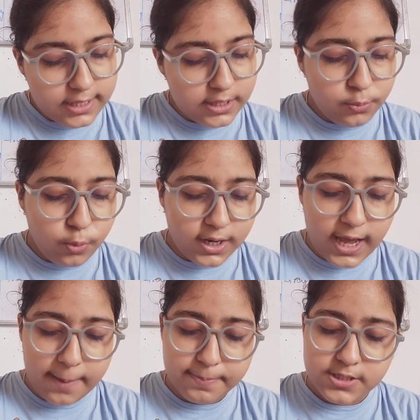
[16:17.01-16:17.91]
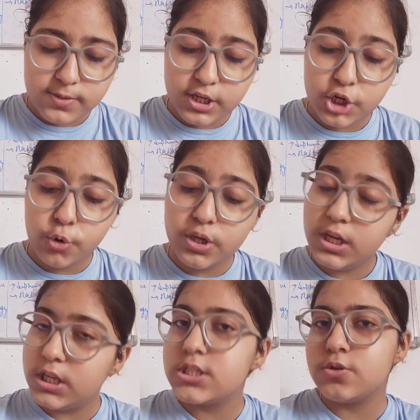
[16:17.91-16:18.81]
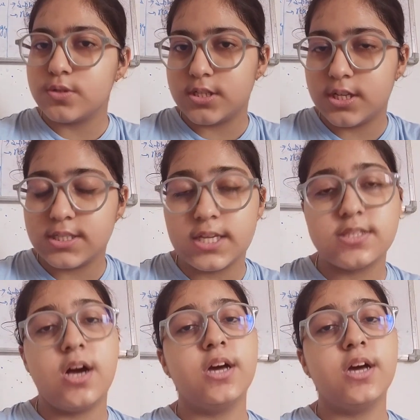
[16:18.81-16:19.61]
Then what happens when chlorine is used in excess?